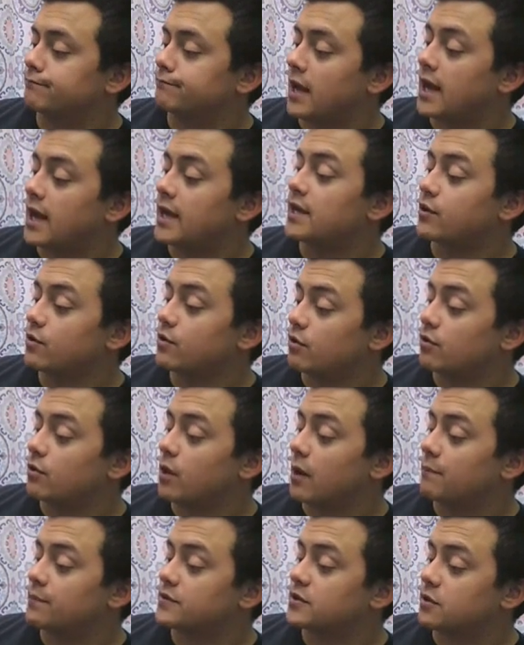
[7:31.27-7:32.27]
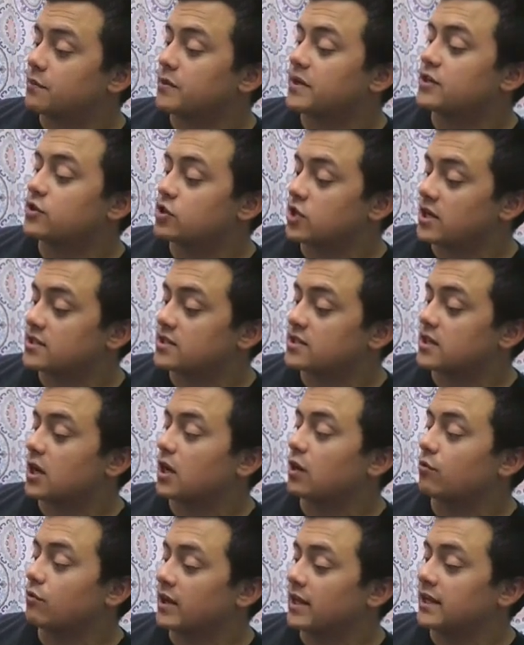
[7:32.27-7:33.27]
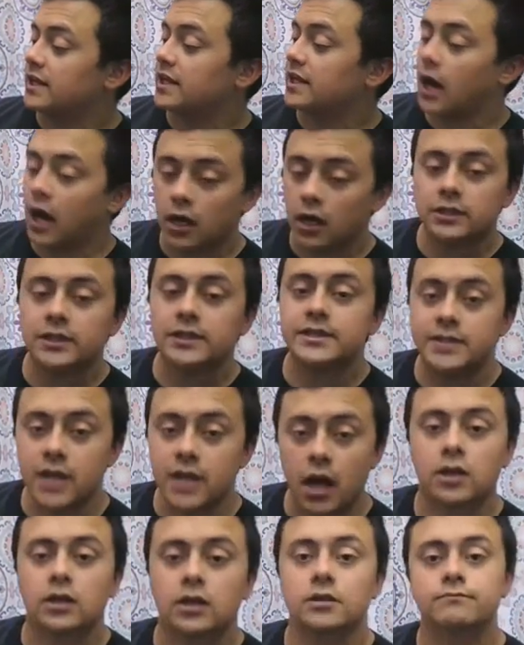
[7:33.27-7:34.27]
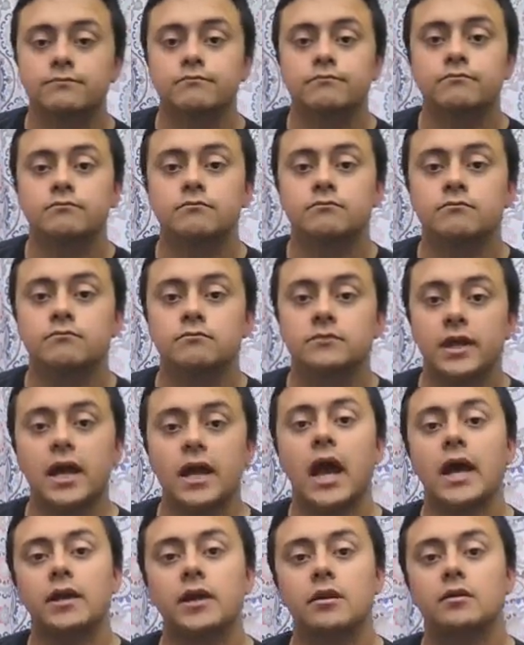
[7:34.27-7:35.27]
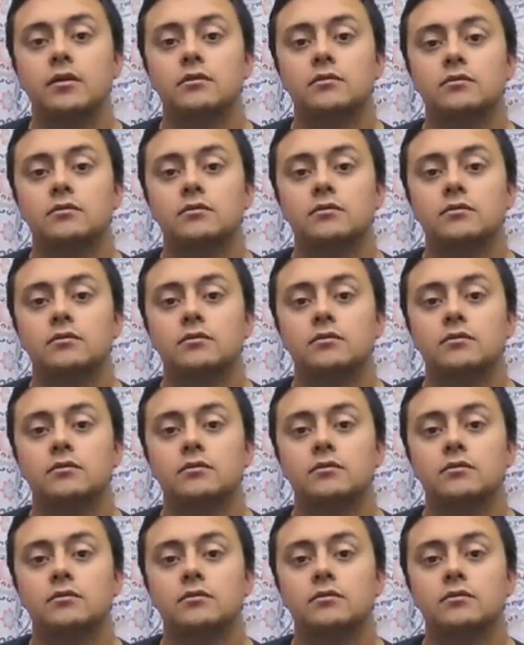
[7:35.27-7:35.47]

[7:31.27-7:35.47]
and he grew up to be just a really ugly duck. The end.